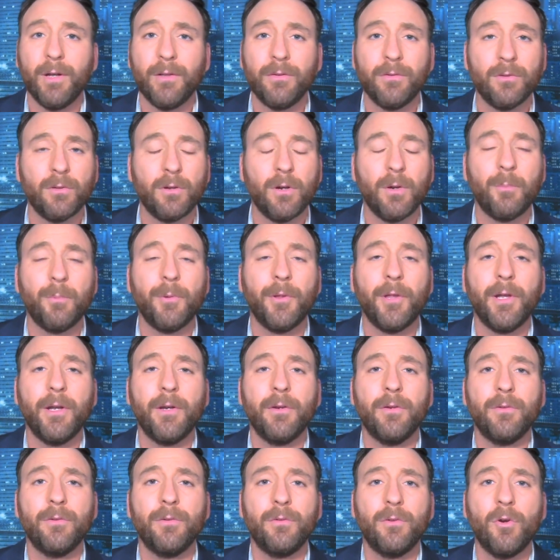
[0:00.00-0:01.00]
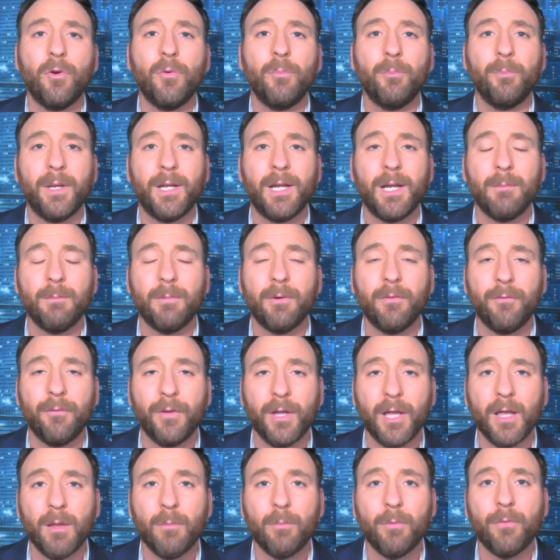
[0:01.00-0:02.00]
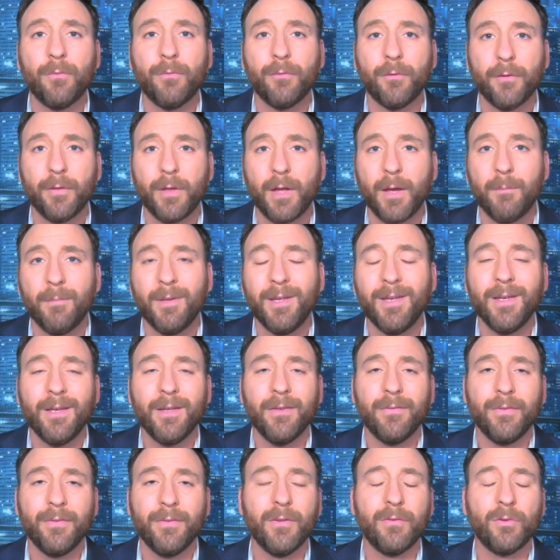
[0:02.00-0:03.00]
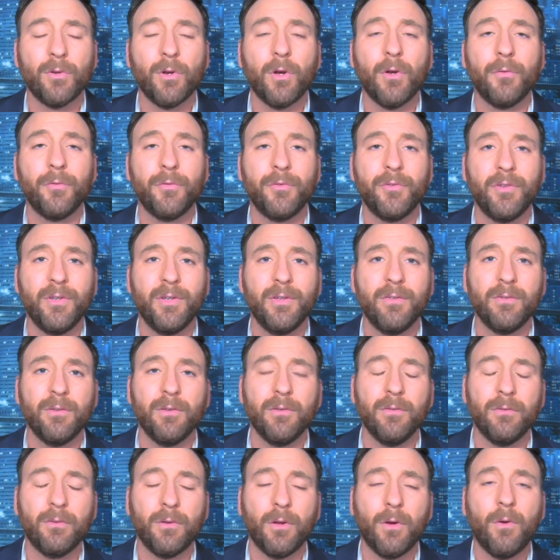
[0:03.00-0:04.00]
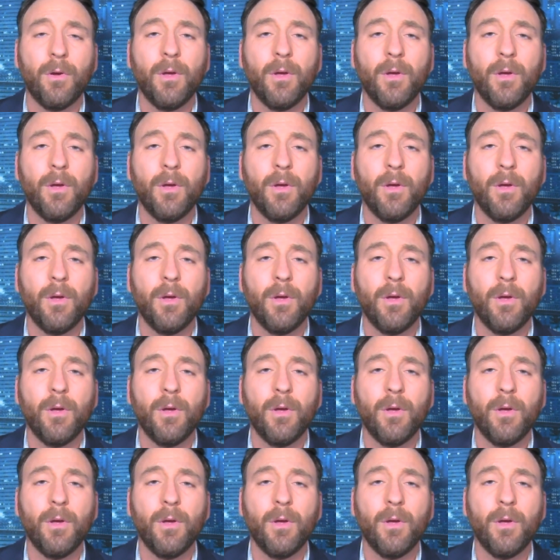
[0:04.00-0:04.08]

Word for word: right star players, don't become available for them this offseason.